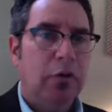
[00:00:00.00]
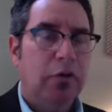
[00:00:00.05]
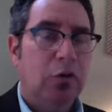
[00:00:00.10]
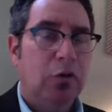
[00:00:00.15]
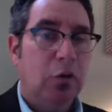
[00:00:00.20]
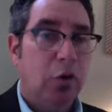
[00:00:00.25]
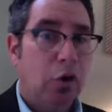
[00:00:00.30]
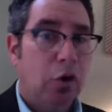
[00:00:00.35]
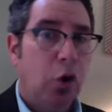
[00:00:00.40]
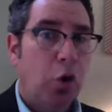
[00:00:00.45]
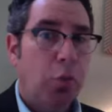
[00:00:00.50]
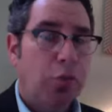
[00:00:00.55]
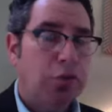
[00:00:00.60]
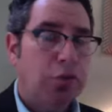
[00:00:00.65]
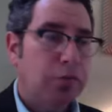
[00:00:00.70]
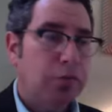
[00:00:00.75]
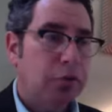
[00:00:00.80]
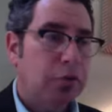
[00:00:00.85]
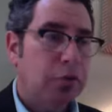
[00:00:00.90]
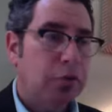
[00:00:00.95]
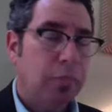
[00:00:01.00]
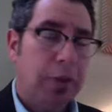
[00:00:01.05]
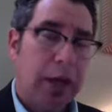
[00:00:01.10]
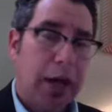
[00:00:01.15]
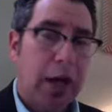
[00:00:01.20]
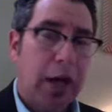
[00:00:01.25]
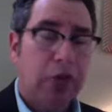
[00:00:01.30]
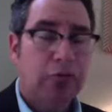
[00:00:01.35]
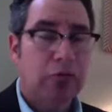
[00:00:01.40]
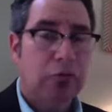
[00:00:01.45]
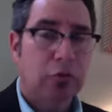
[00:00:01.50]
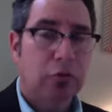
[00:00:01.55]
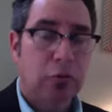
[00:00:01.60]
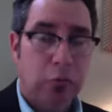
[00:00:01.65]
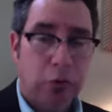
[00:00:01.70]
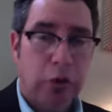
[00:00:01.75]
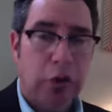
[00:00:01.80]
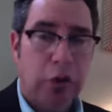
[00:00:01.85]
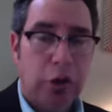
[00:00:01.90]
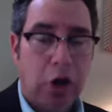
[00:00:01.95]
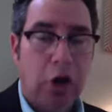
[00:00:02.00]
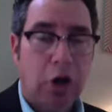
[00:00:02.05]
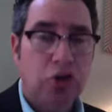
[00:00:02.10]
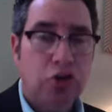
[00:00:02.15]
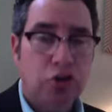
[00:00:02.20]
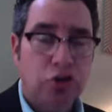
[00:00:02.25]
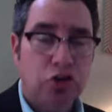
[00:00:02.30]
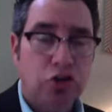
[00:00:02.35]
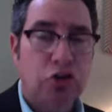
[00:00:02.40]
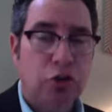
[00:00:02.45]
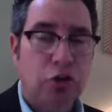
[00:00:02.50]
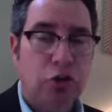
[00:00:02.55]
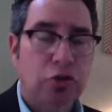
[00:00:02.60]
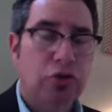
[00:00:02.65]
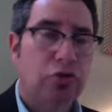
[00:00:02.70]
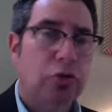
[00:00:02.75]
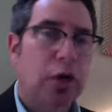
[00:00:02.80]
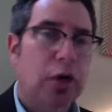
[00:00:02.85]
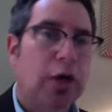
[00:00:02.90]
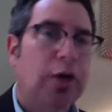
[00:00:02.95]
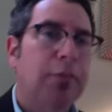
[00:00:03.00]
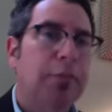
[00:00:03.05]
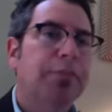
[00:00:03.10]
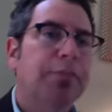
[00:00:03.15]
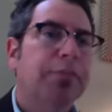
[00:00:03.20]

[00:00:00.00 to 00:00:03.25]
the door opens for you to pastor a really large church, right?